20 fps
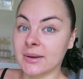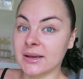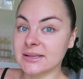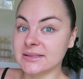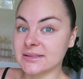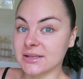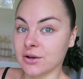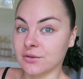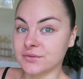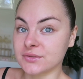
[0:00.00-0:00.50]

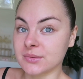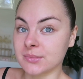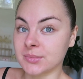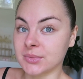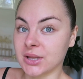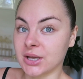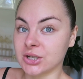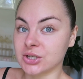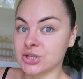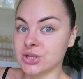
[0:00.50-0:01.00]
myself some
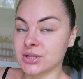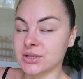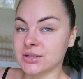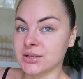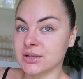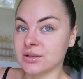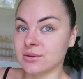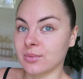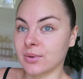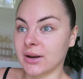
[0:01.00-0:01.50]
lunch.
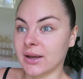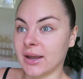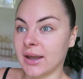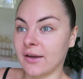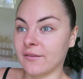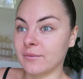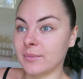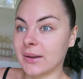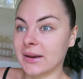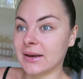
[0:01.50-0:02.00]
This is what I
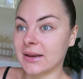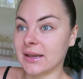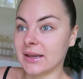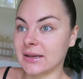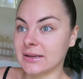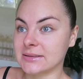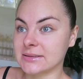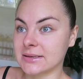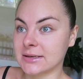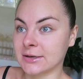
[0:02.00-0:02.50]
have been
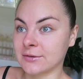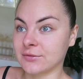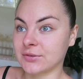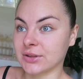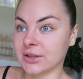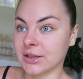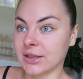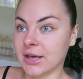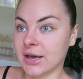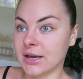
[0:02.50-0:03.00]
eating for
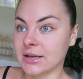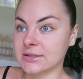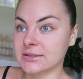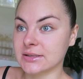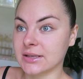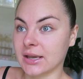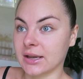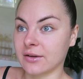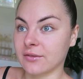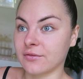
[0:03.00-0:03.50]
the
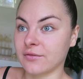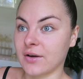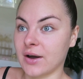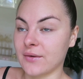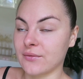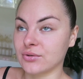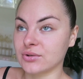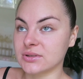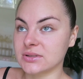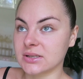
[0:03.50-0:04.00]
last like
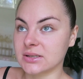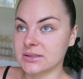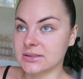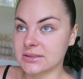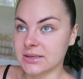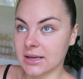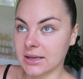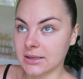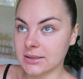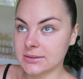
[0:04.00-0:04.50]
5 or 6
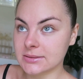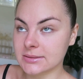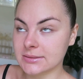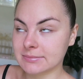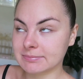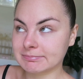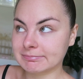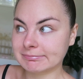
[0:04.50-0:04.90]
days.